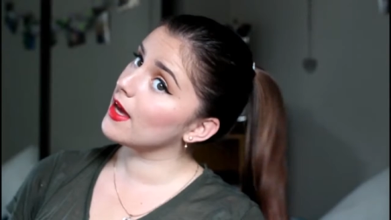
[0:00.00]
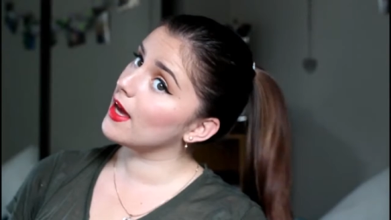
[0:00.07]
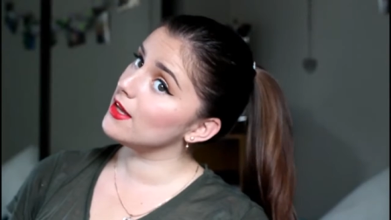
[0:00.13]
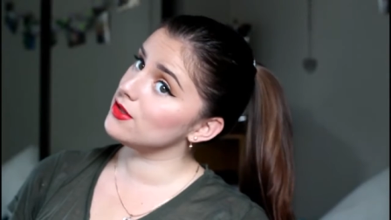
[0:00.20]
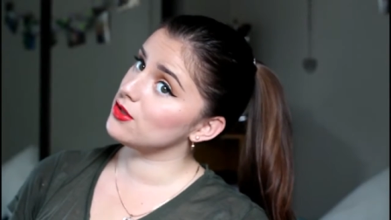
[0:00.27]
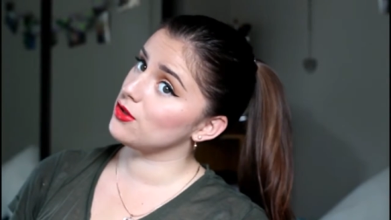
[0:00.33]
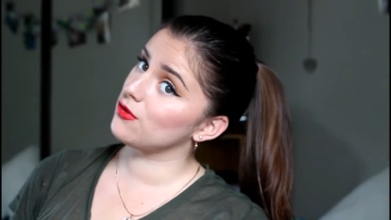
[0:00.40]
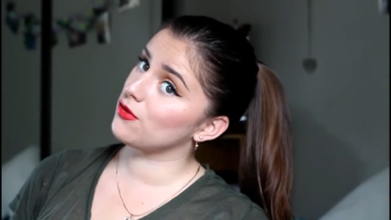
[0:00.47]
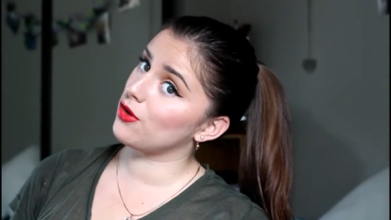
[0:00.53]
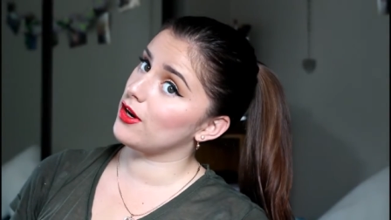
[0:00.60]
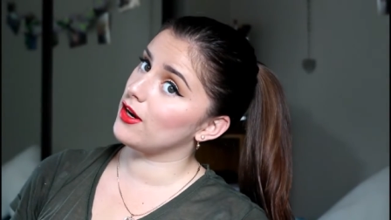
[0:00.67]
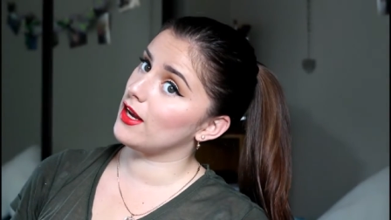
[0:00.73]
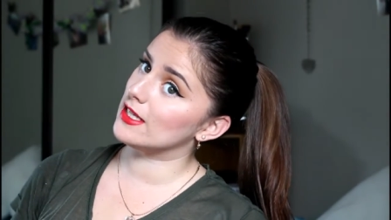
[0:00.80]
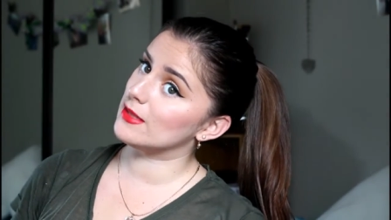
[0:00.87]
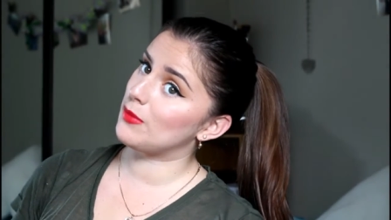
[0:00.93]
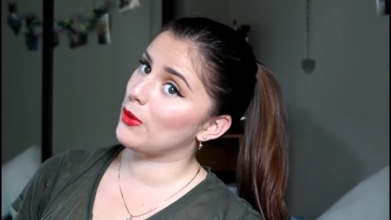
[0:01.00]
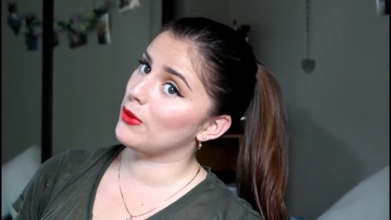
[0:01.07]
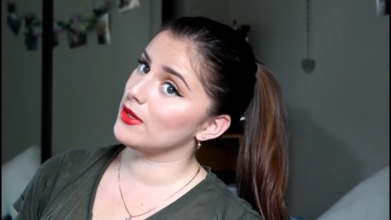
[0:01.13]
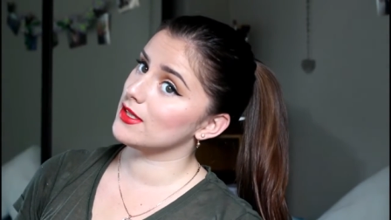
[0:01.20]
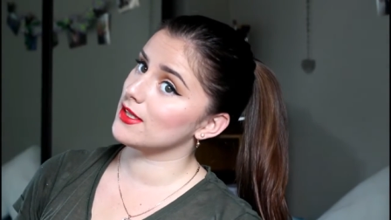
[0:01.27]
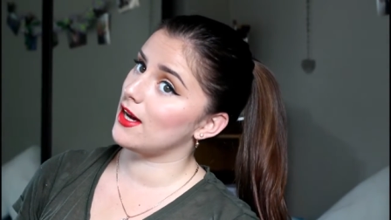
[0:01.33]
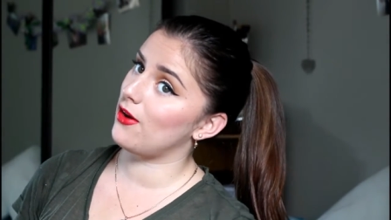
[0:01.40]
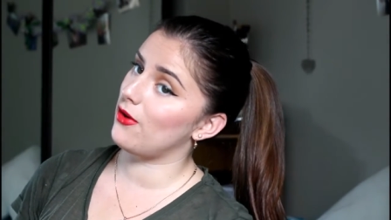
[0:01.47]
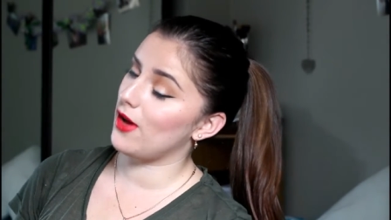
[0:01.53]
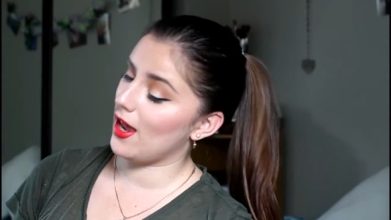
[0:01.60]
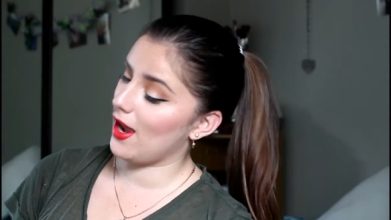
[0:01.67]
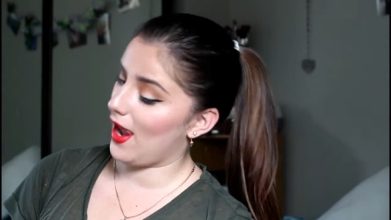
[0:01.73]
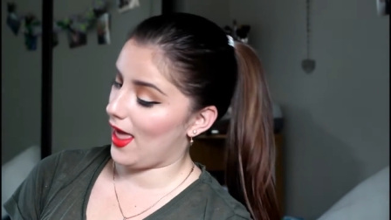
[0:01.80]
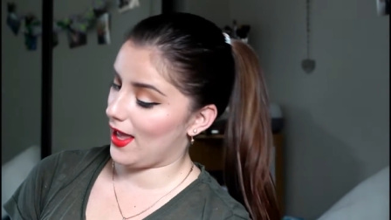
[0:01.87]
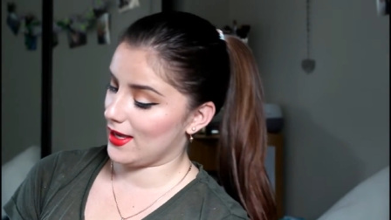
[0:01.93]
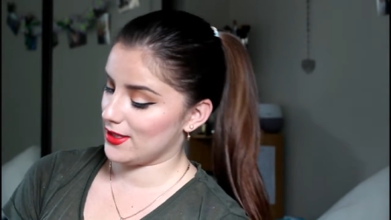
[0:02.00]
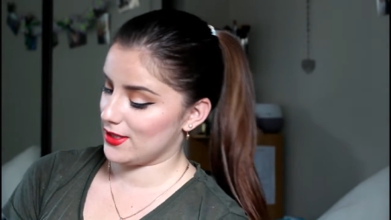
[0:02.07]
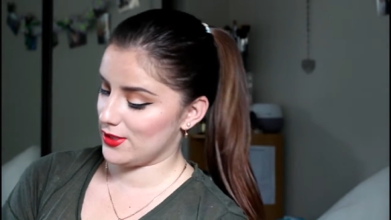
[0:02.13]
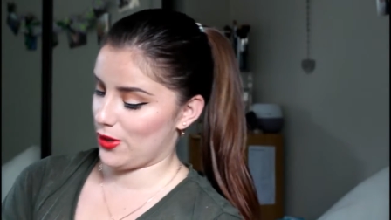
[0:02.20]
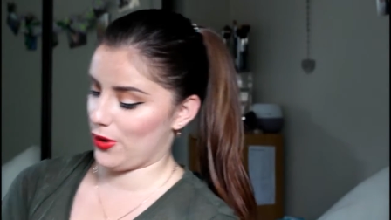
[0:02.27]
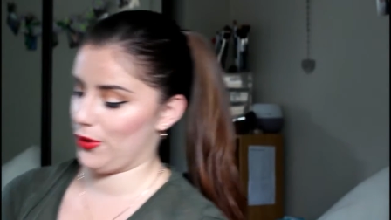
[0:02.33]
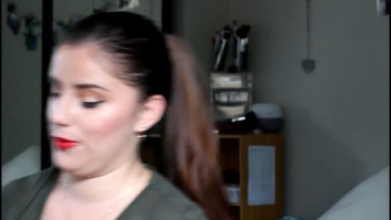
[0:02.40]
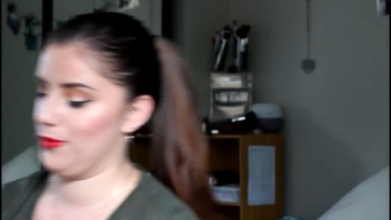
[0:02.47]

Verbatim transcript: And so you've got a nice ponytail like so.